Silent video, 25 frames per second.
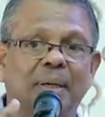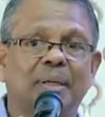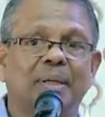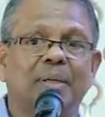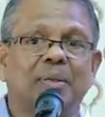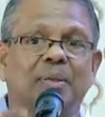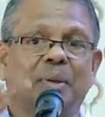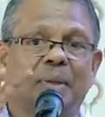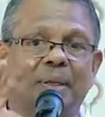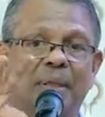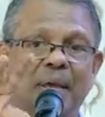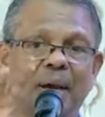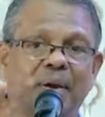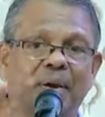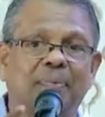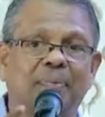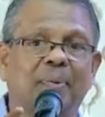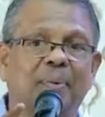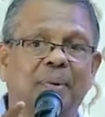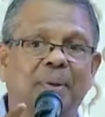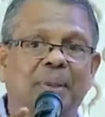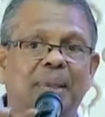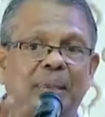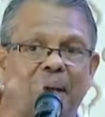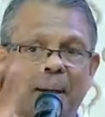So
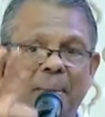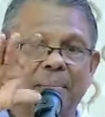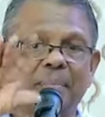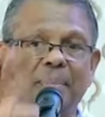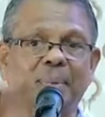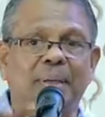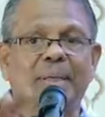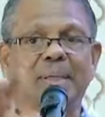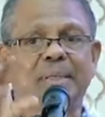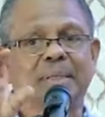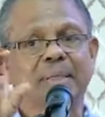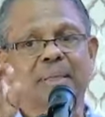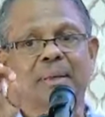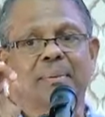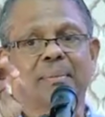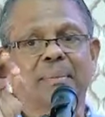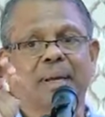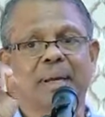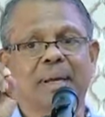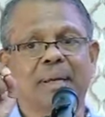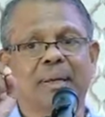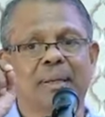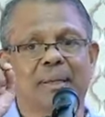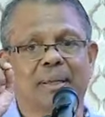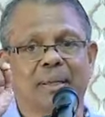therefore, Dhamma is the
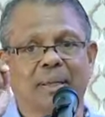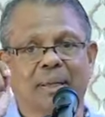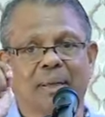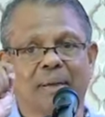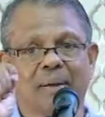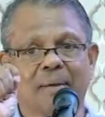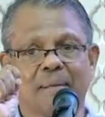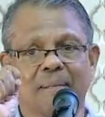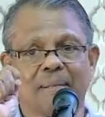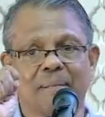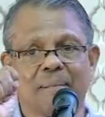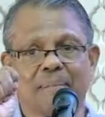main thing.